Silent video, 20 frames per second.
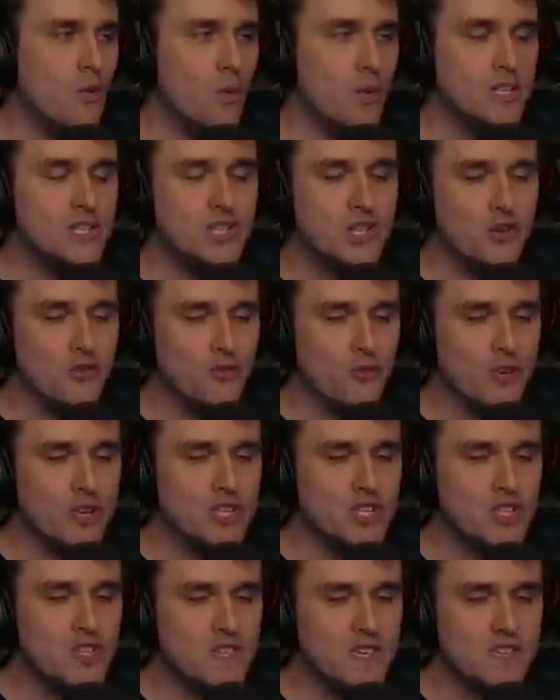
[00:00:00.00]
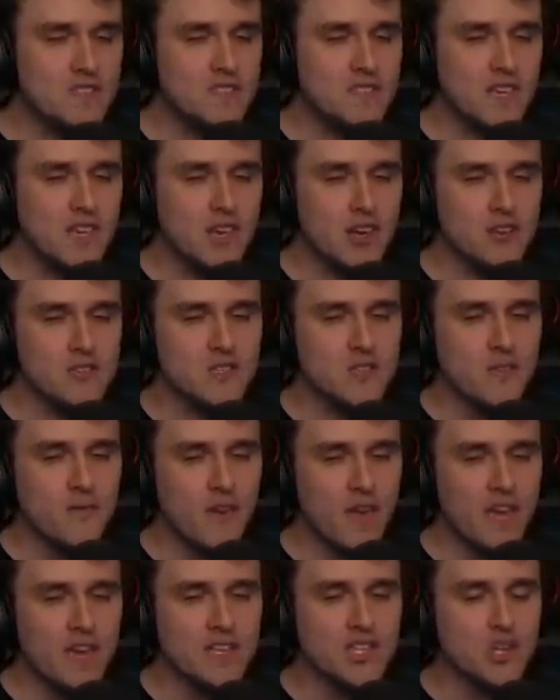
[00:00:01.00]
once you reach 60 years of
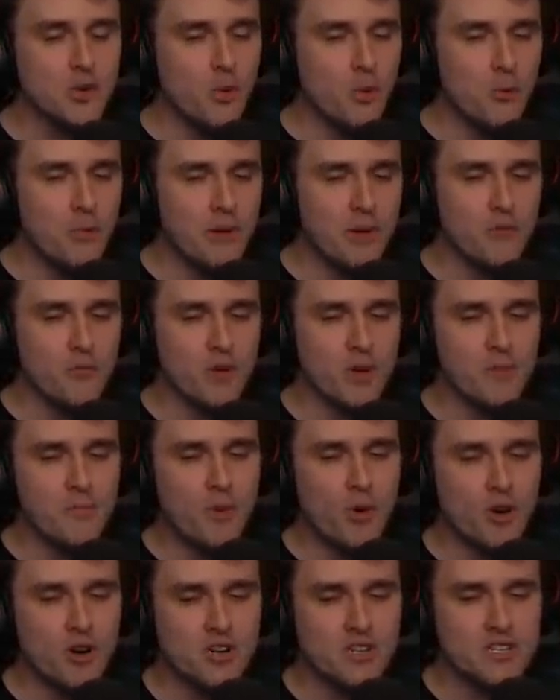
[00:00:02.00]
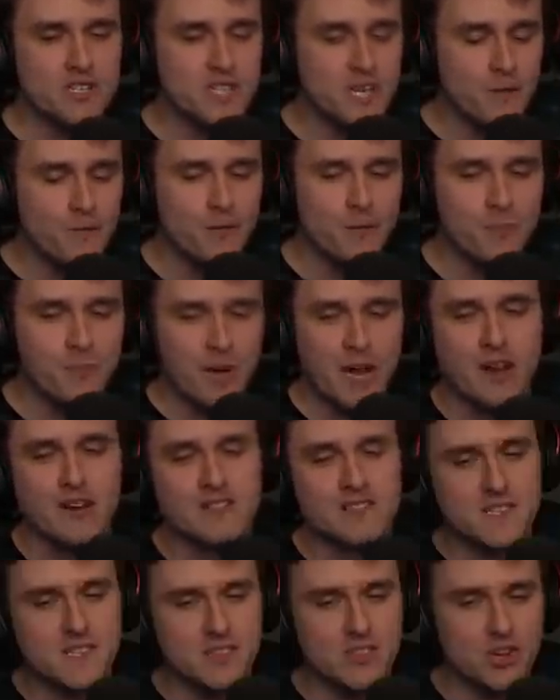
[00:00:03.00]
age, you will be reborn to different
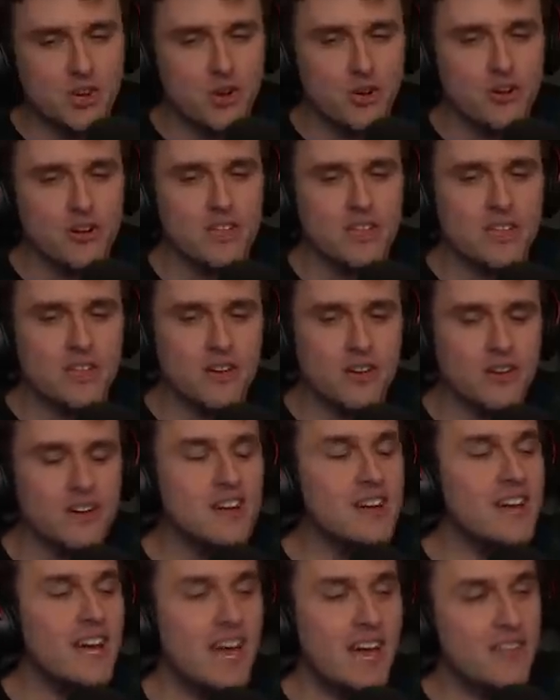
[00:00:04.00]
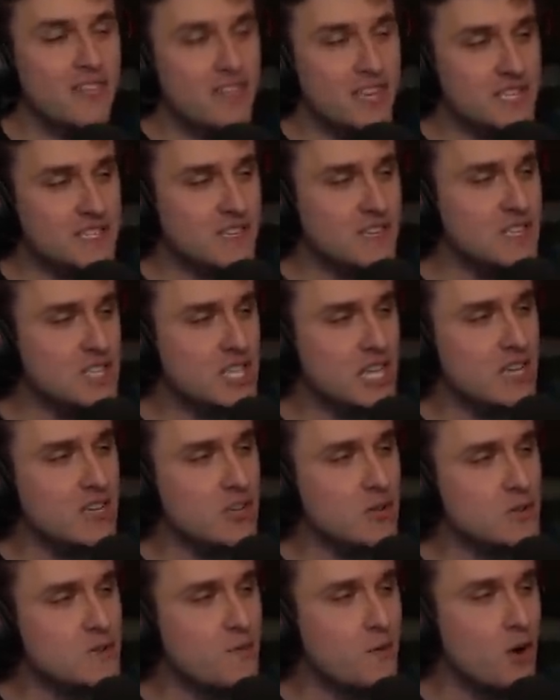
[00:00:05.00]
parents in the current year, and this
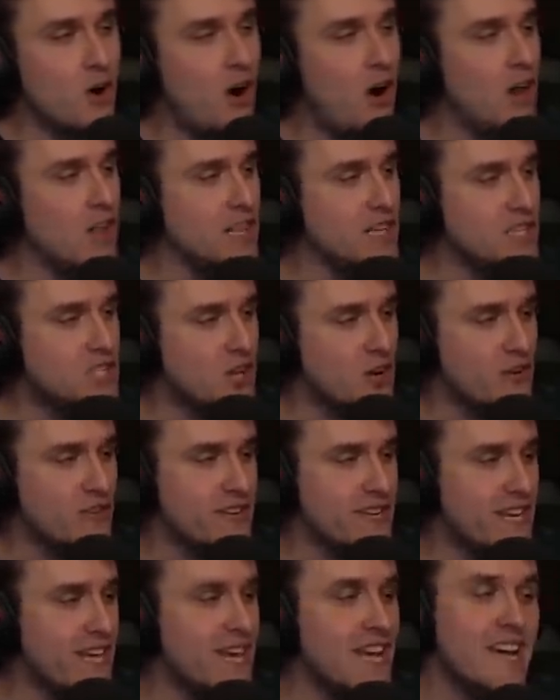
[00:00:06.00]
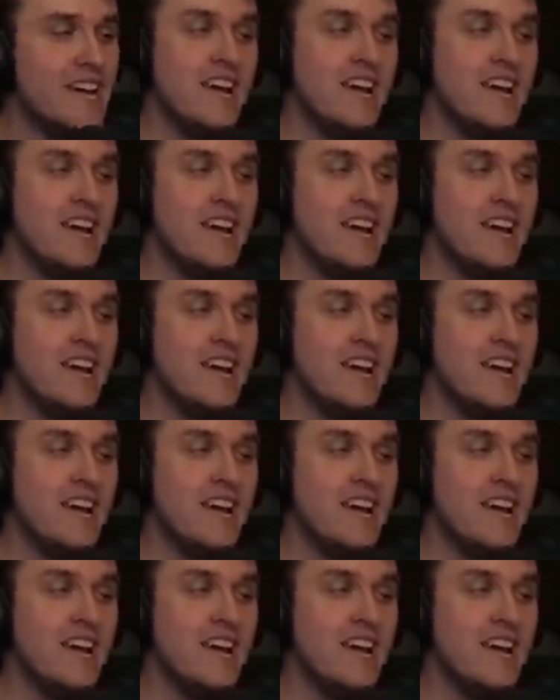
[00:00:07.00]
continues for all eternity.